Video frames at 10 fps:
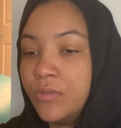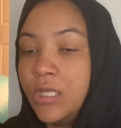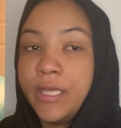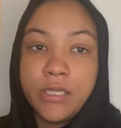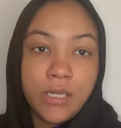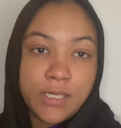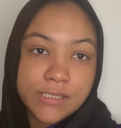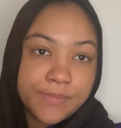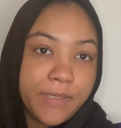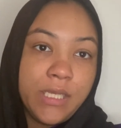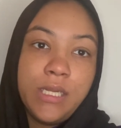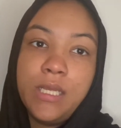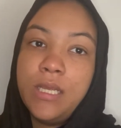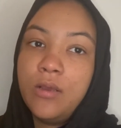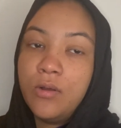like not
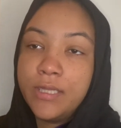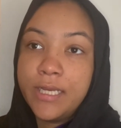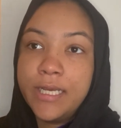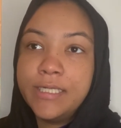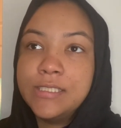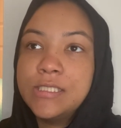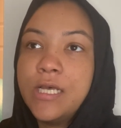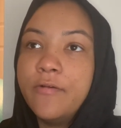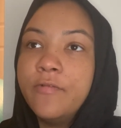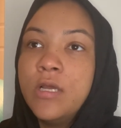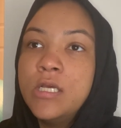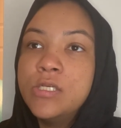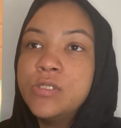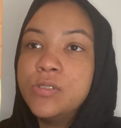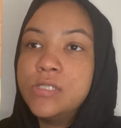speeding, all that kind of stuff.
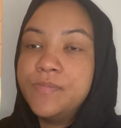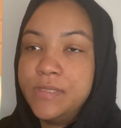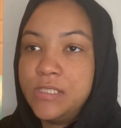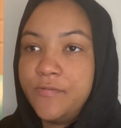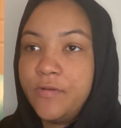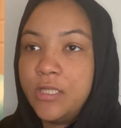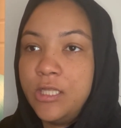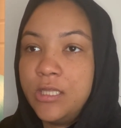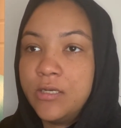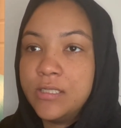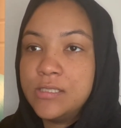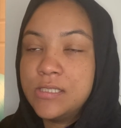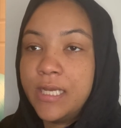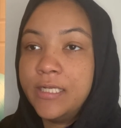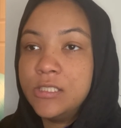So specifically they're
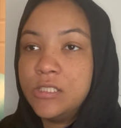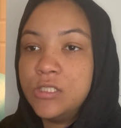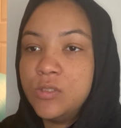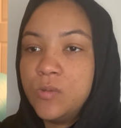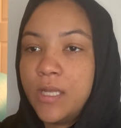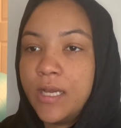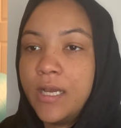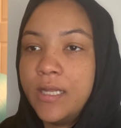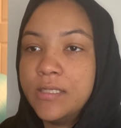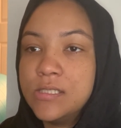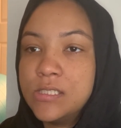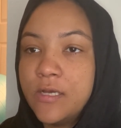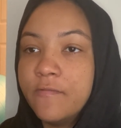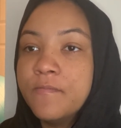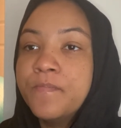assigned to do that kind of
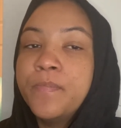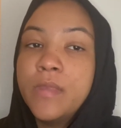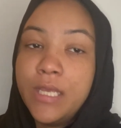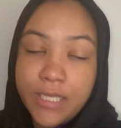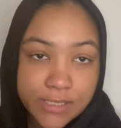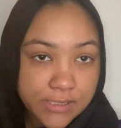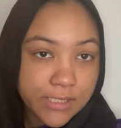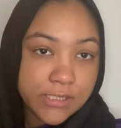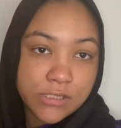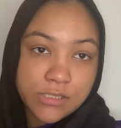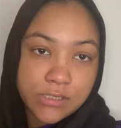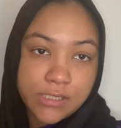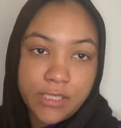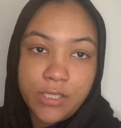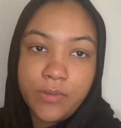stuff. And yes, they can still
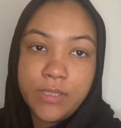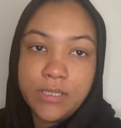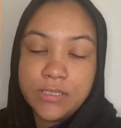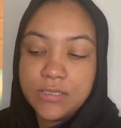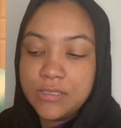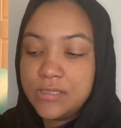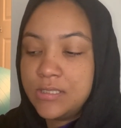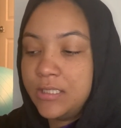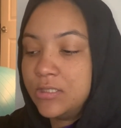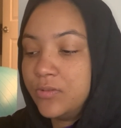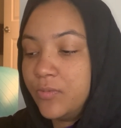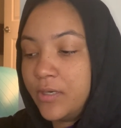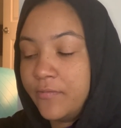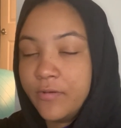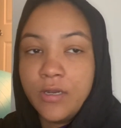take you into the station,
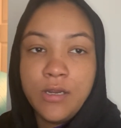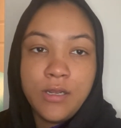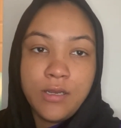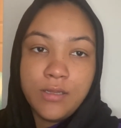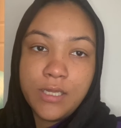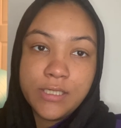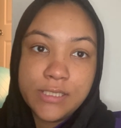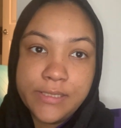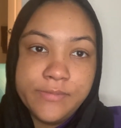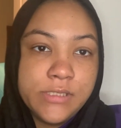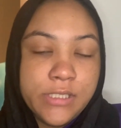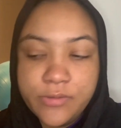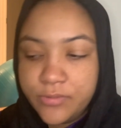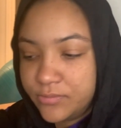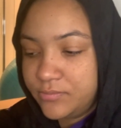whatever. A lot of times they
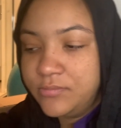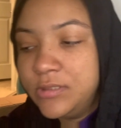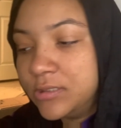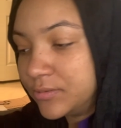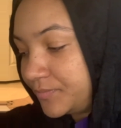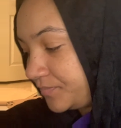don't, you know,